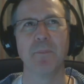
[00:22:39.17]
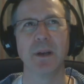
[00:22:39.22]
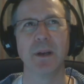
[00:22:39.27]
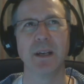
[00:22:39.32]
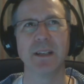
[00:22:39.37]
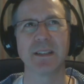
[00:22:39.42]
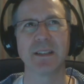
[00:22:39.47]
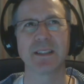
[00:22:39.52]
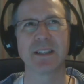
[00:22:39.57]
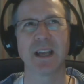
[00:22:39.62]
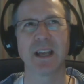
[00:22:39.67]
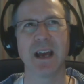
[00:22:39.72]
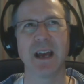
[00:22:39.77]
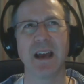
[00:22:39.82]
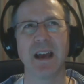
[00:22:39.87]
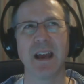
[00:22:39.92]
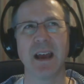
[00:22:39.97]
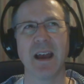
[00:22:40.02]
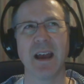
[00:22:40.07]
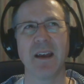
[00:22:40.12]
but
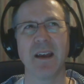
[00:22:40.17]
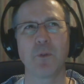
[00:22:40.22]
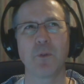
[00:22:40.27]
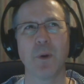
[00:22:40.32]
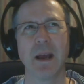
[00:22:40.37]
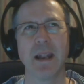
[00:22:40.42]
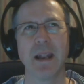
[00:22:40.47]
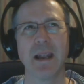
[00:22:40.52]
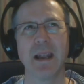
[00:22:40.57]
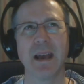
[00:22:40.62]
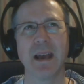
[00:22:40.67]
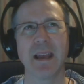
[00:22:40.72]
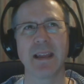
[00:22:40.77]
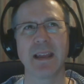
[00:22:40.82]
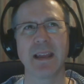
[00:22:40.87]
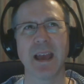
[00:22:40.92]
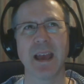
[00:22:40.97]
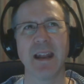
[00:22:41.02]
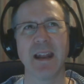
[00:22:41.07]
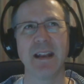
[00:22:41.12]
I quite
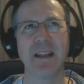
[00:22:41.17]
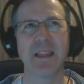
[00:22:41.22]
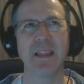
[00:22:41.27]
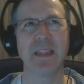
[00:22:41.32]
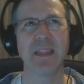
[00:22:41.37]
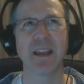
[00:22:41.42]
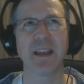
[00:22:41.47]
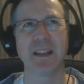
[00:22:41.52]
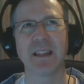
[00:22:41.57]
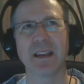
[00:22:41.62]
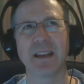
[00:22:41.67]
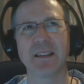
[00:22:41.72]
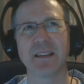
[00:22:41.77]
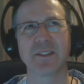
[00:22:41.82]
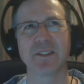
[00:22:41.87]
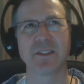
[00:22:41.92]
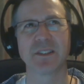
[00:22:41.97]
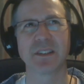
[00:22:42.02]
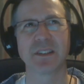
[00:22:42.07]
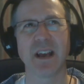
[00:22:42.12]
like anything that
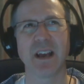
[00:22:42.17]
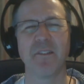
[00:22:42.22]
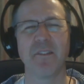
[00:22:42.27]
sort of...